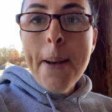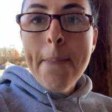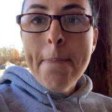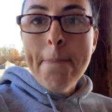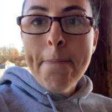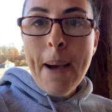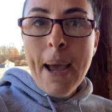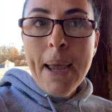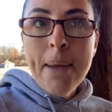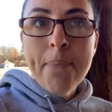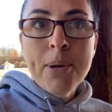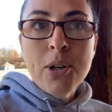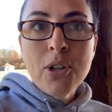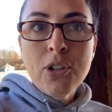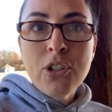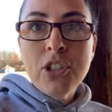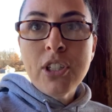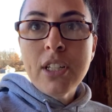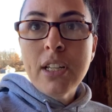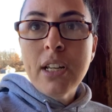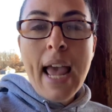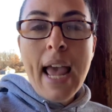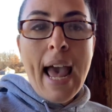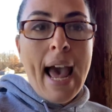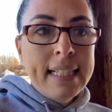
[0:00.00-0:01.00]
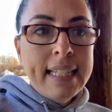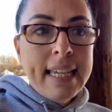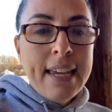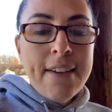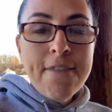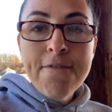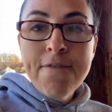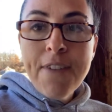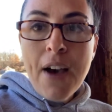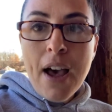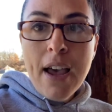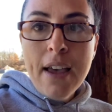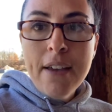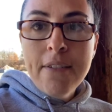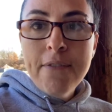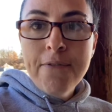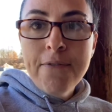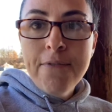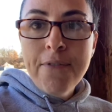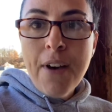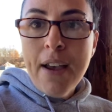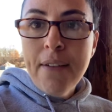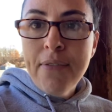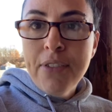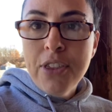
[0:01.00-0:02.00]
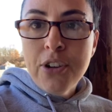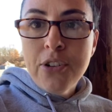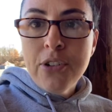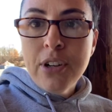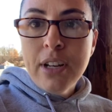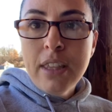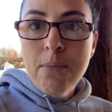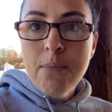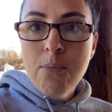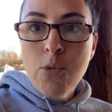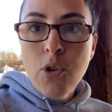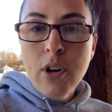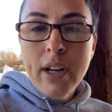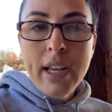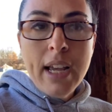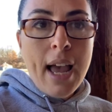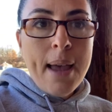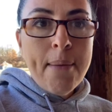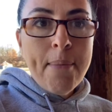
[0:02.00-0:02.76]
My person, only five, five thirty in the morning,